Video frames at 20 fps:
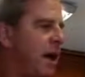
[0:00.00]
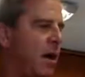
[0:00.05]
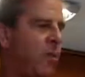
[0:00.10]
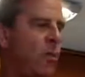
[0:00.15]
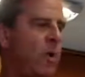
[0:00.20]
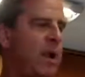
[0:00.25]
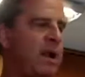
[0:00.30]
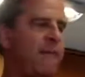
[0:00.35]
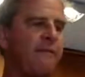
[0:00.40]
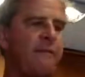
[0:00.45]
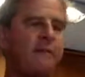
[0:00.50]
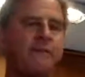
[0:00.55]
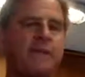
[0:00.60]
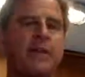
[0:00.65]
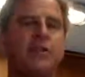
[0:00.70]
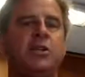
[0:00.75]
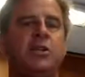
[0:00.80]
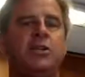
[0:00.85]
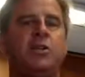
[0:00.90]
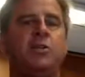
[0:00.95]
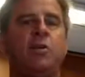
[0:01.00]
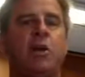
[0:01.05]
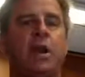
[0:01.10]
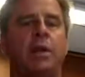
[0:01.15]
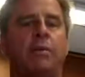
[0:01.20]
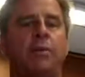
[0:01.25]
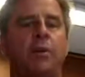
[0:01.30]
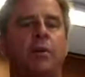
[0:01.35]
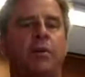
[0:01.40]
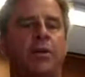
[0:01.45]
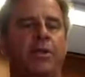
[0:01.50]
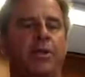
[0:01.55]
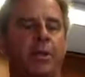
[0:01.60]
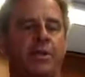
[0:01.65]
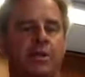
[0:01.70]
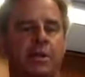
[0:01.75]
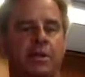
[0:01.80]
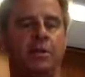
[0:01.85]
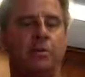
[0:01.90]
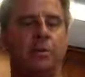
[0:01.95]
whatever veggies you want to put with
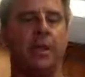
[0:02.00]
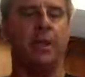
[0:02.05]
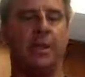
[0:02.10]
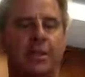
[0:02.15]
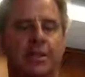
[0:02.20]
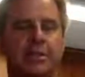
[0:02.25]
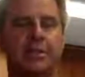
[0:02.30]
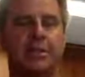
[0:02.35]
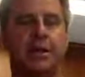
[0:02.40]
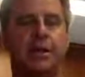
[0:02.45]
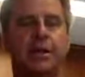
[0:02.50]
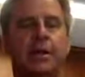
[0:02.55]
this. You make this the